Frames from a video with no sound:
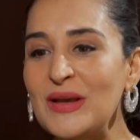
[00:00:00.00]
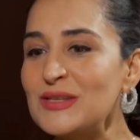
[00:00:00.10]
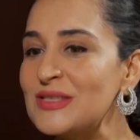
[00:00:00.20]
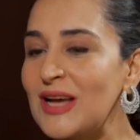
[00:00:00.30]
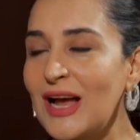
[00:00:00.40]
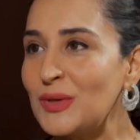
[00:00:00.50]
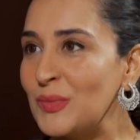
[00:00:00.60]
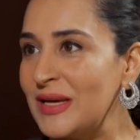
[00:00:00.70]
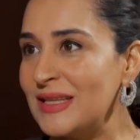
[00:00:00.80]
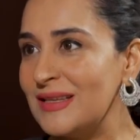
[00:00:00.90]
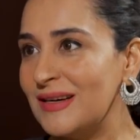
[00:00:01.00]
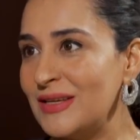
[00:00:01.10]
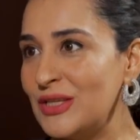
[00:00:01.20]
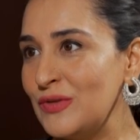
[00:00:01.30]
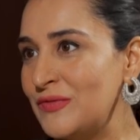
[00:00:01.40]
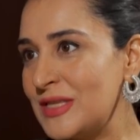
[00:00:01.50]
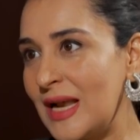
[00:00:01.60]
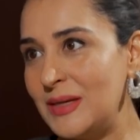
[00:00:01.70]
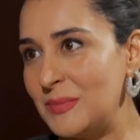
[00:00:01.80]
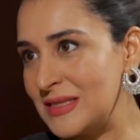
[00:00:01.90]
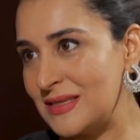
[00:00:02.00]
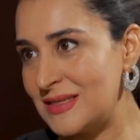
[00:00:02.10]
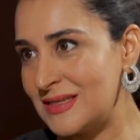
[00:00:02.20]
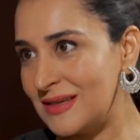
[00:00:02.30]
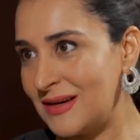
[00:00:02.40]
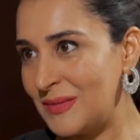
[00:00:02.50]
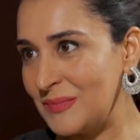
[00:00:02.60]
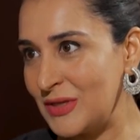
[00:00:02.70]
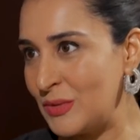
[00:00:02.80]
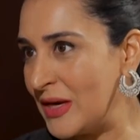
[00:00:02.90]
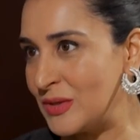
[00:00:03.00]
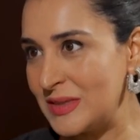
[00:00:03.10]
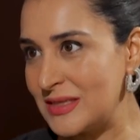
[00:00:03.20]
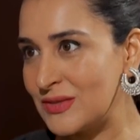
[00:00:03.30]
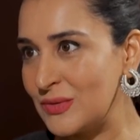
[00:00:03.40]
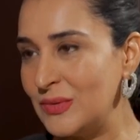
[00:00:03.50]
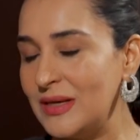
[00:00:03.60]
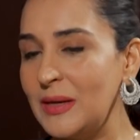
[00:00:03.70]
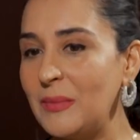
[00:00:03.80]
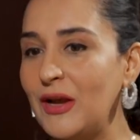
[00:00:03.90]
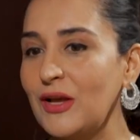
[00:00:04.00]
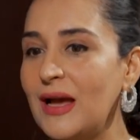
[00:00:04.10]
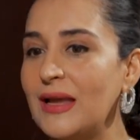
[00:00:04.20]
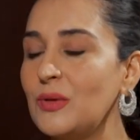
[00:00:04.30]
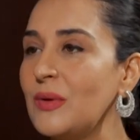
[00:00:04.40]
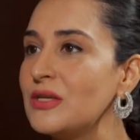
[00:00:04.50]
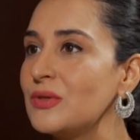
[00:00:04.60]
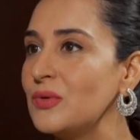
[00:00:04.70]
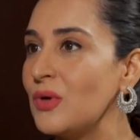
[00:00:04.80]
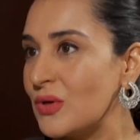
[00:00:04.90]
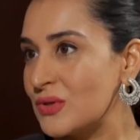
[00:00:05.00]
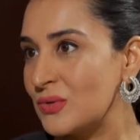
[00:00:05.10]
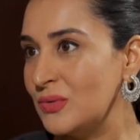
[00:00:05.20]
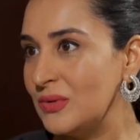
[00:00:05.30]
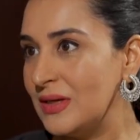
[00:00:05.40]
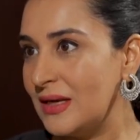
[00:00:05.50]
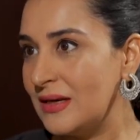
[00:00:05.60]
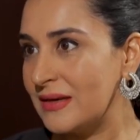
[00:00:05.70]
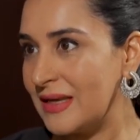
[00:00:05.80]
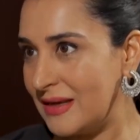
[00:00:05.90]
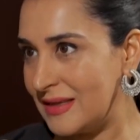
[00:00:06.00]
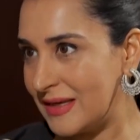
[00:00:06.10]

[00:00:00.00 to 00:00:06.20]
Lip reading: to start with, you've studied business. You went to business school in America and you went to law school at the